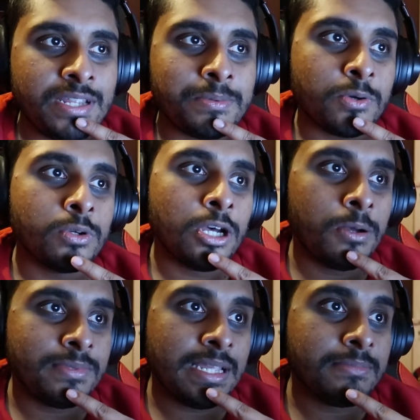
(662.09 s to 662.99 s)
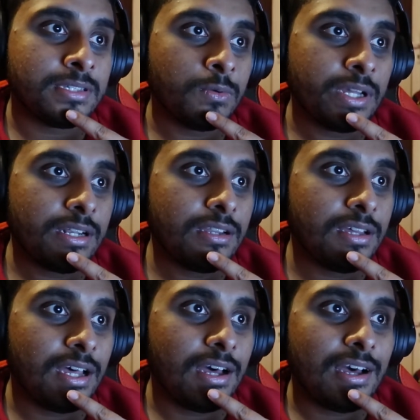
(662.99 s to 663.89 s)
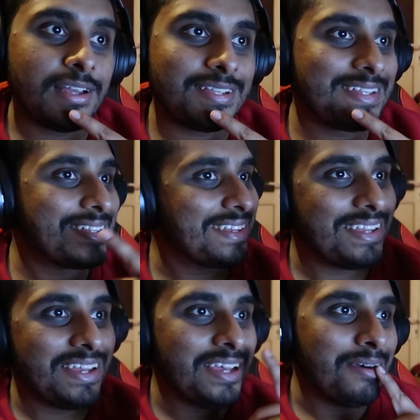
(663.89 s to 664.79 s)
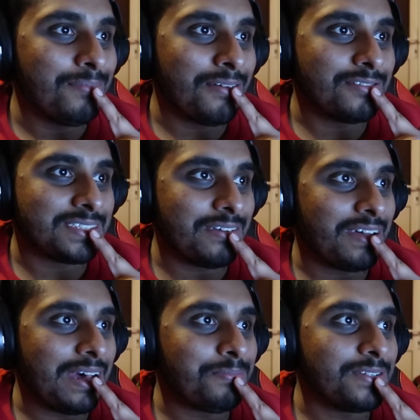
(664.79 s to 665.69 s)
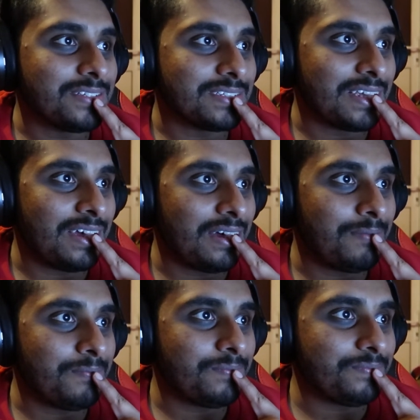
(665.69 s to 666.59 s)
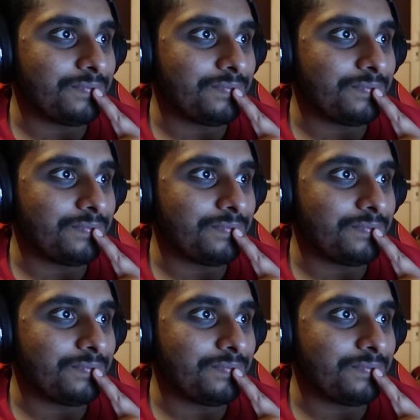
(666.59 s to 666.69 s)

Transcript: tipped all the home teams to win, but we'll see what happens. But